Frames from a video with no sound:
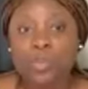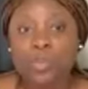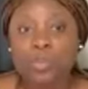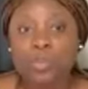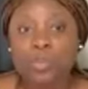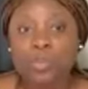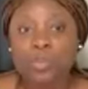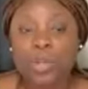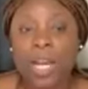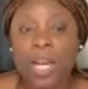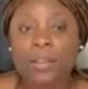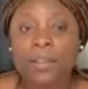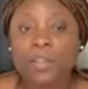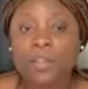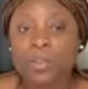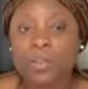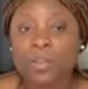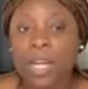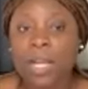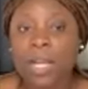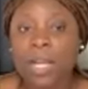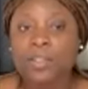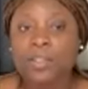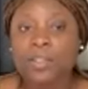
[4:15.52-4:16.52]
to, you
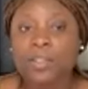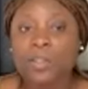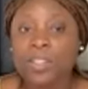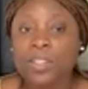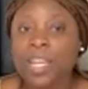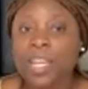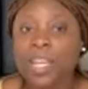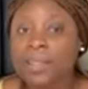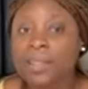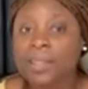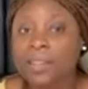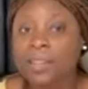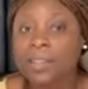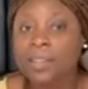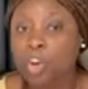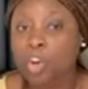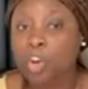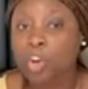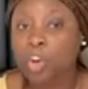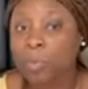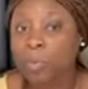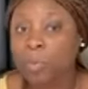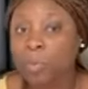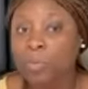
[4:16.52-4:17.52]
can
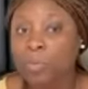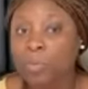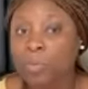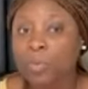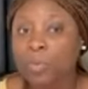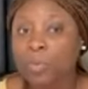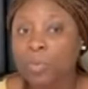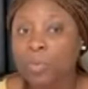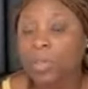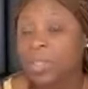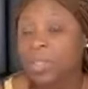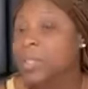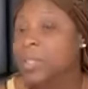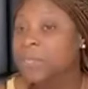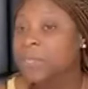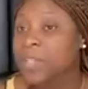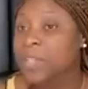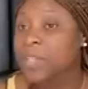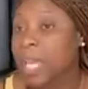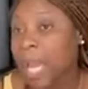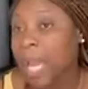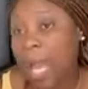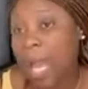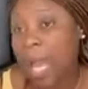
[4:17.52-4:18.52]
suggest job
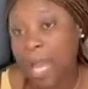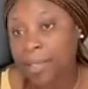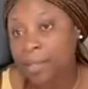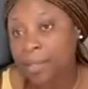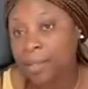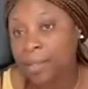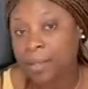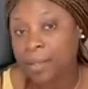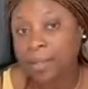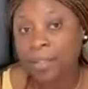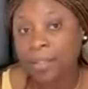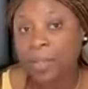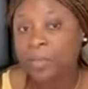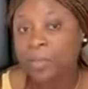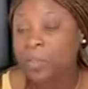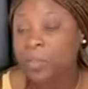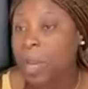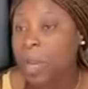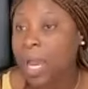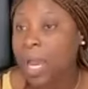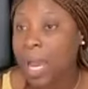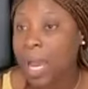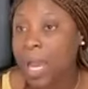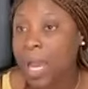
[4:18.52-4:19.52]
if they ask.
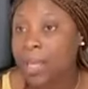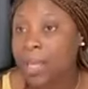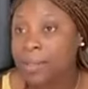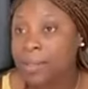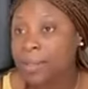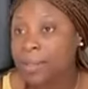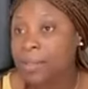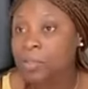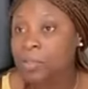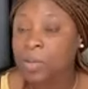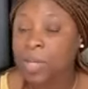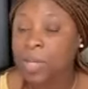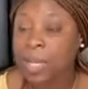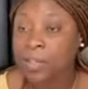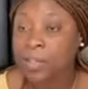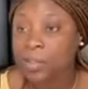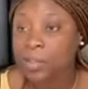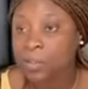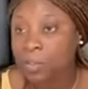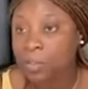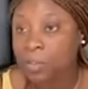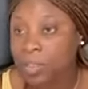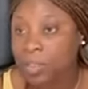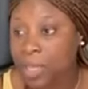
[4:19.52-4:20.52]
If you are asked, you can
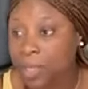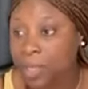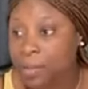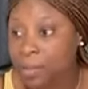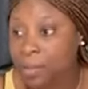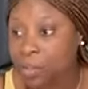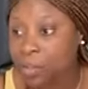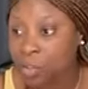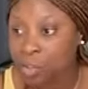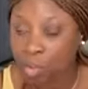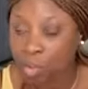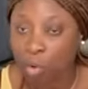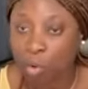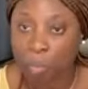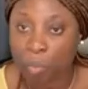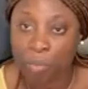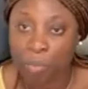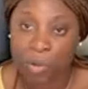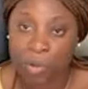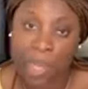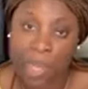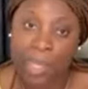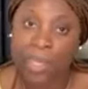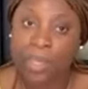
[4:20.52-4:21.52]
suggest
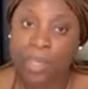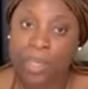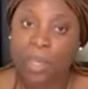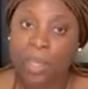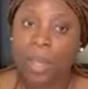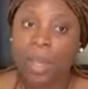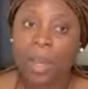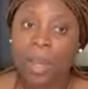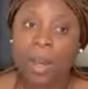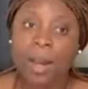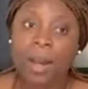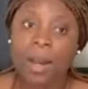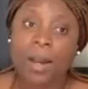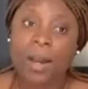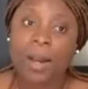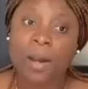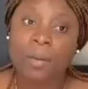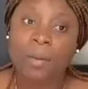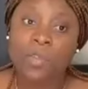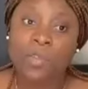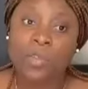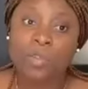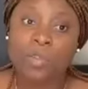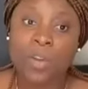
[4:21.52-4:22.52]
job, right?
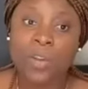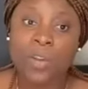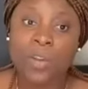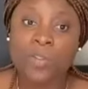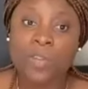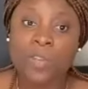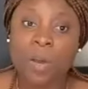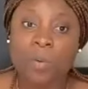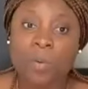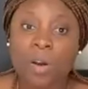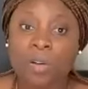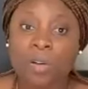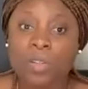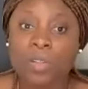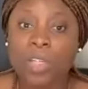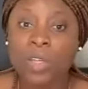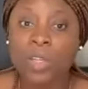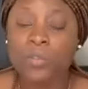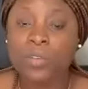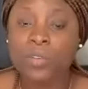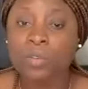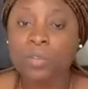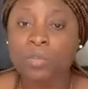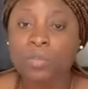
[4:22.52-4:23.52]
So if
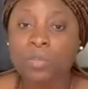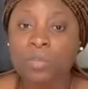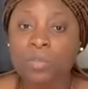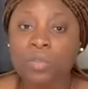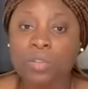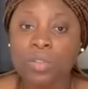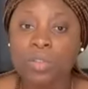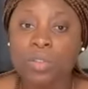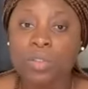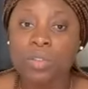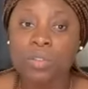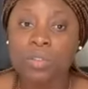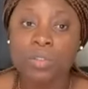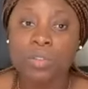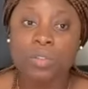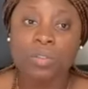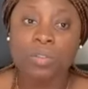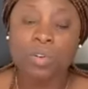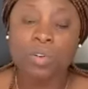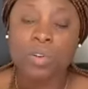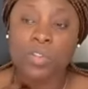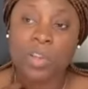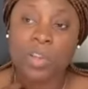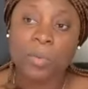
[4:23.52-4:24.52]
you
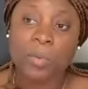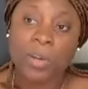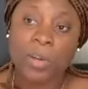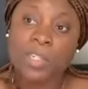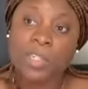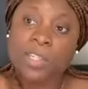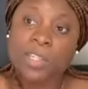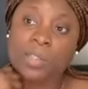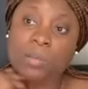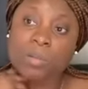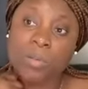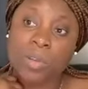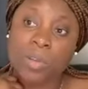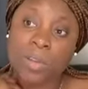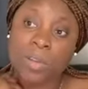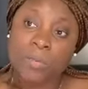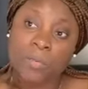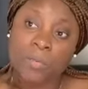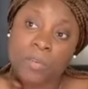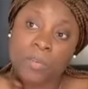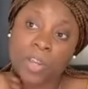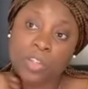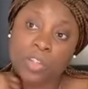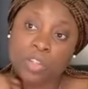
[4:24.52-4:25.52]
know somebody is
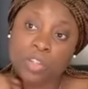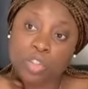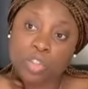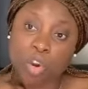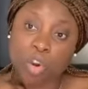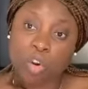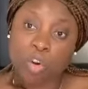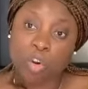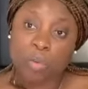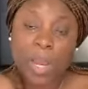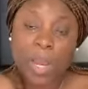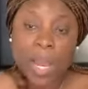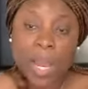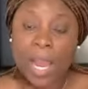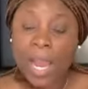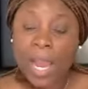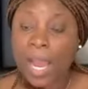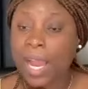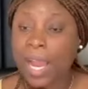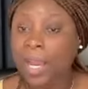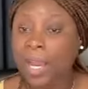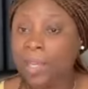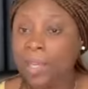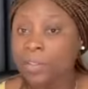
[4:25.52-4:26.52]
looking for a job
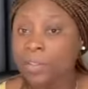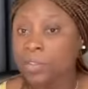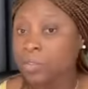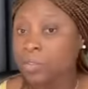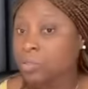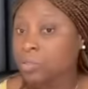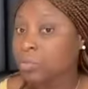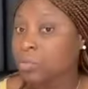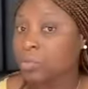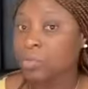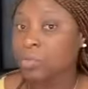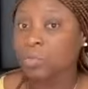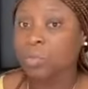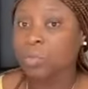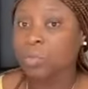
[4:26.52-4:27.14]
and you